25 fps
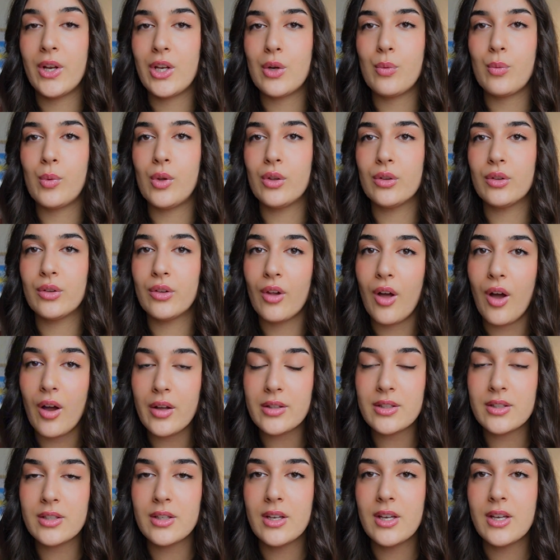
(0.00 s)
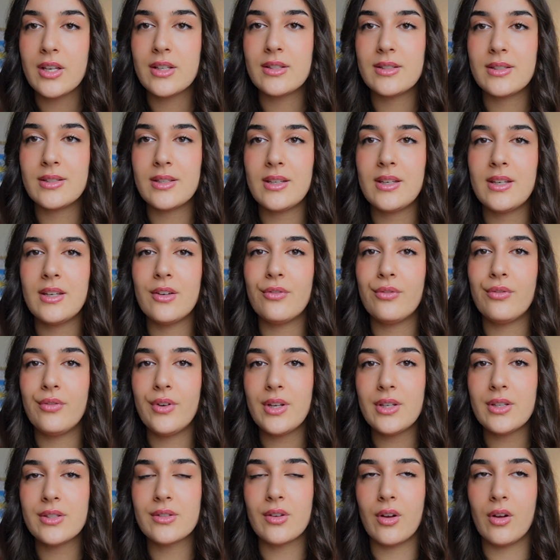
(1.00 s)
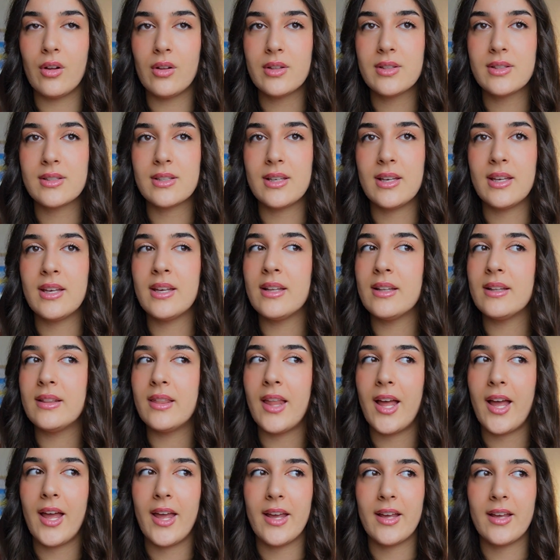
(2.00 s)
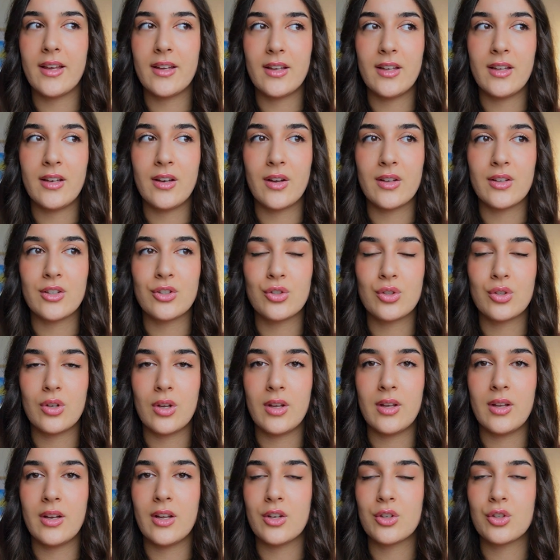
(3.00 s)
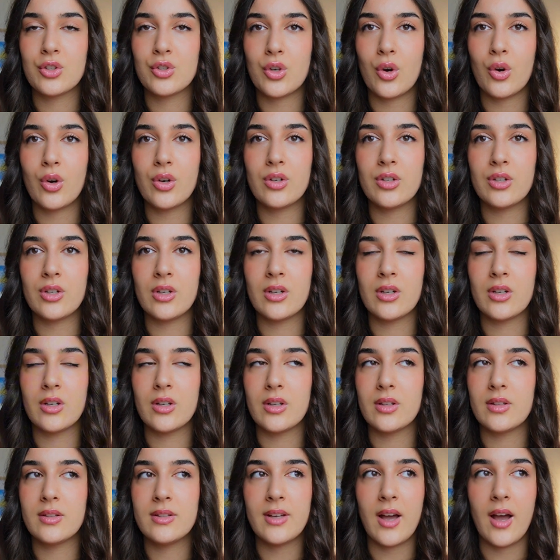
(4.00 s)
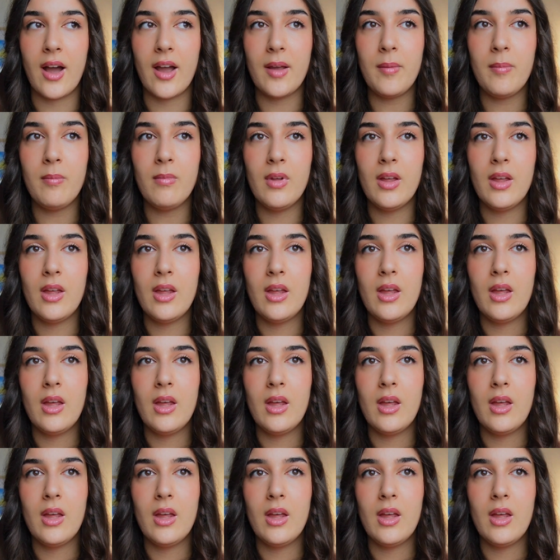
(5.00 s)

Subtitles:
you will not see results in a short time,